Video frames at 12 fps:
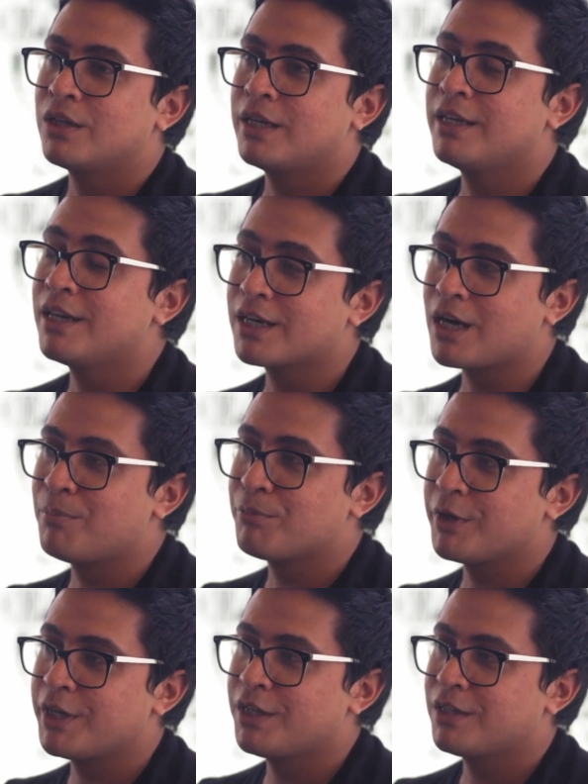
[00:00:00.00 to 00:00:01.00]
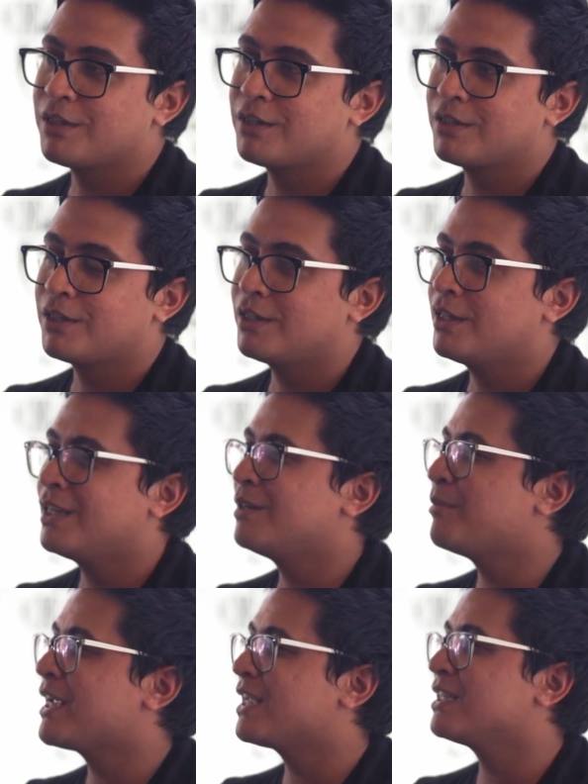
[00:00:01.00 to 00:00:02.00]
in a company,
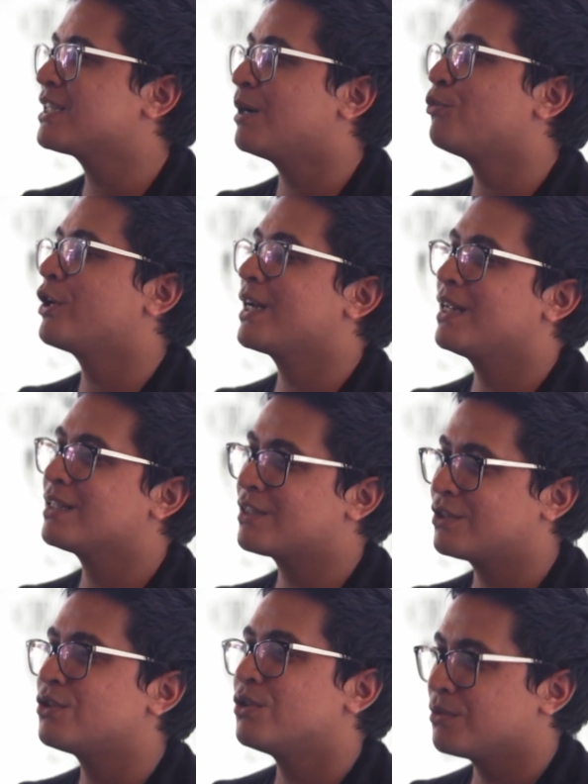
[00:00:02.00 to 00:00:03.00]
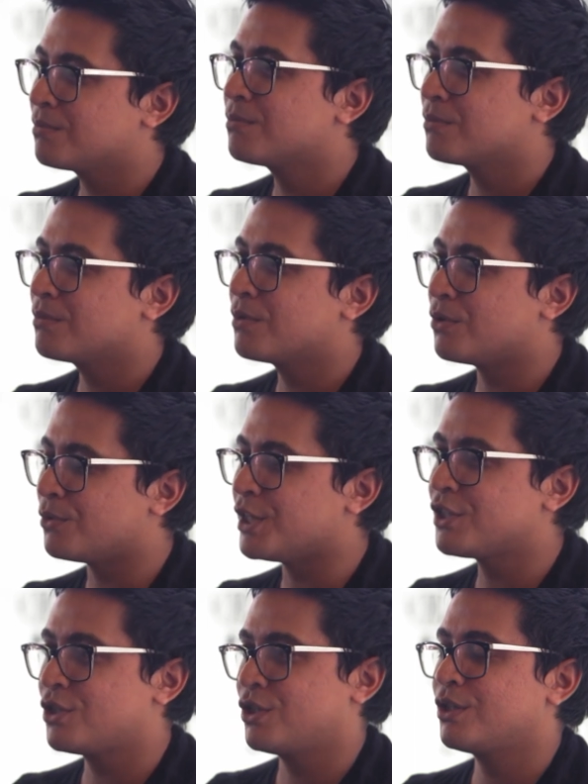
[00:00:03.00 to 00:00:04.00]
in making someone else
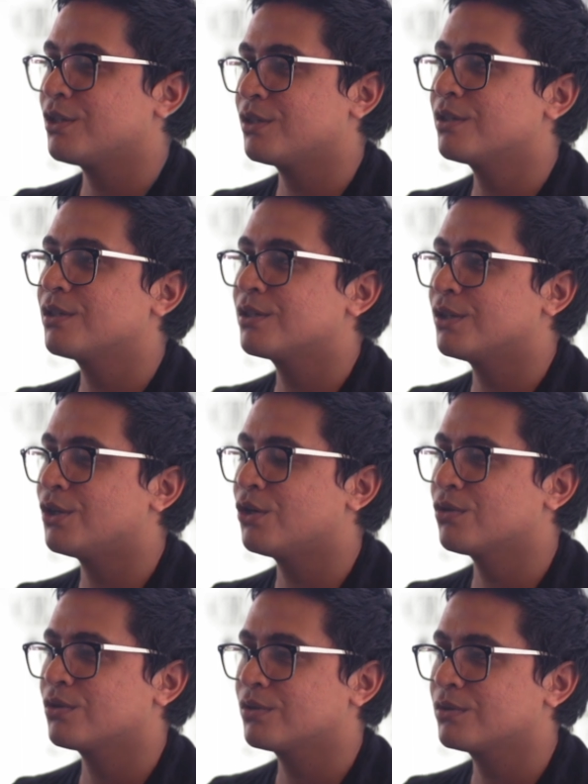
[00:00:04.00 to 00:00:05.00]
rich, you know.